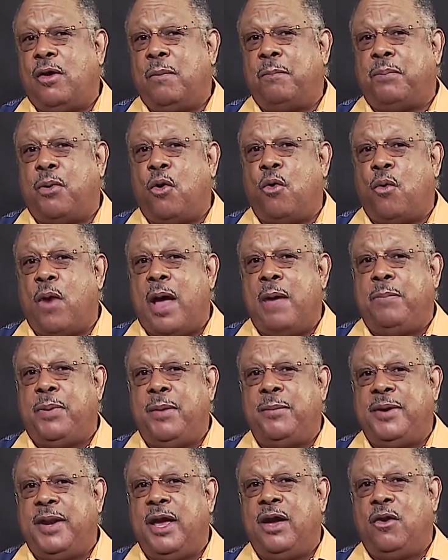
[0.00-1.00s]
them poor white
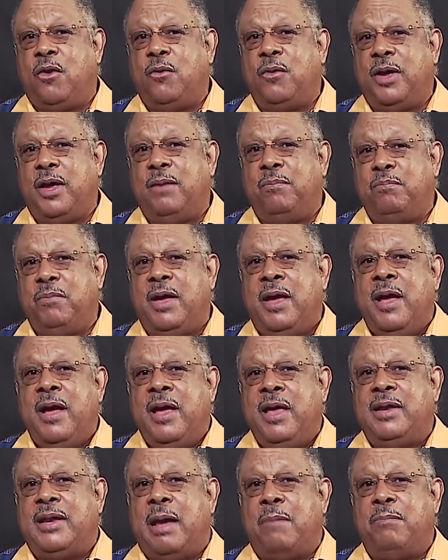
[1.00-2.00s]
people, they gonna
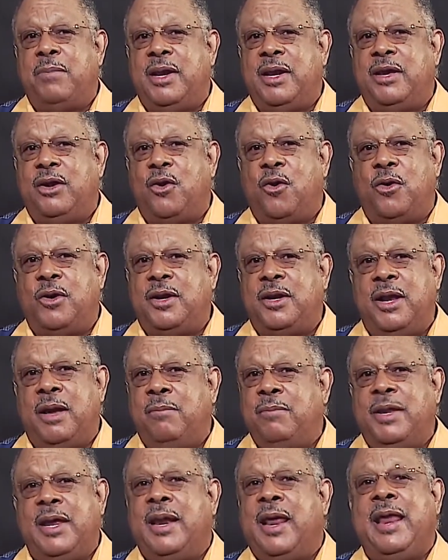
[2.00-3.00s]
get that money going to
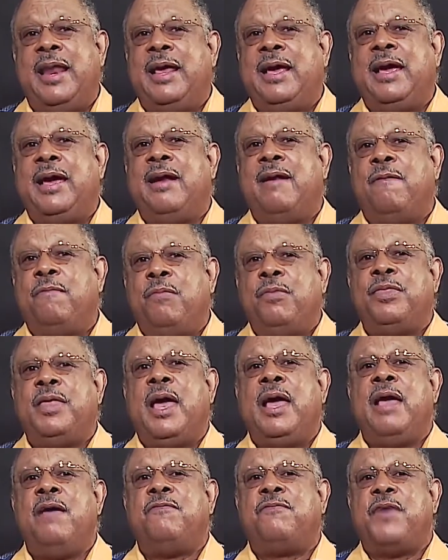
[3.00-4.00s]
them. Then they didn't get up.
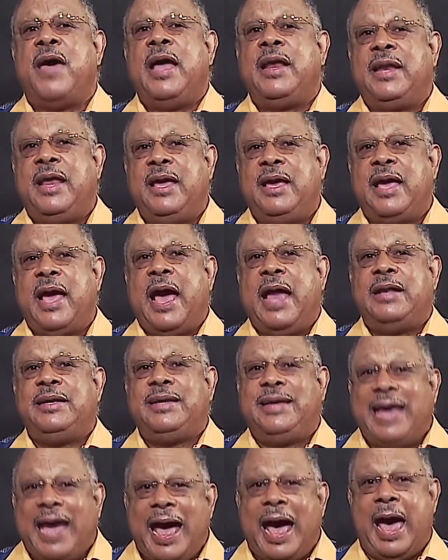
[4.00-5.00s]
they, in fact, they
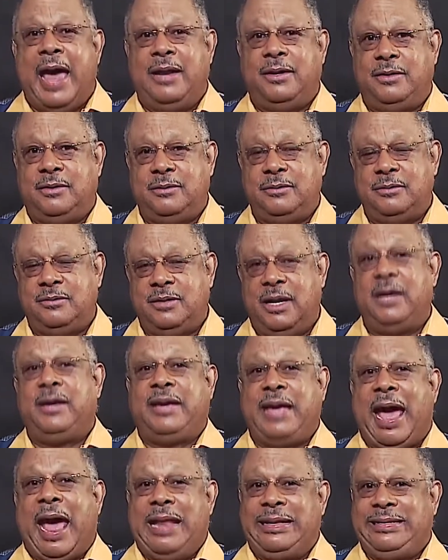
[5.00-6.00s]
got got. They
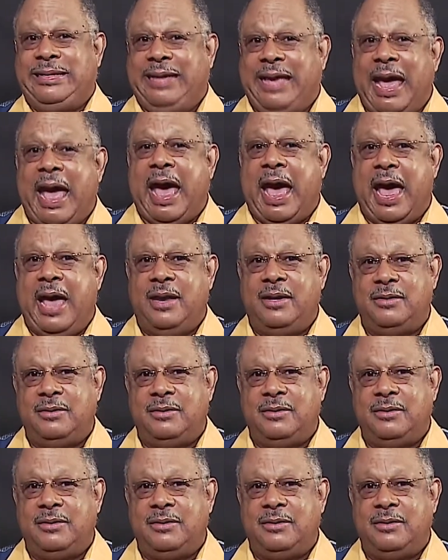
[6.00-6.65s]
got got.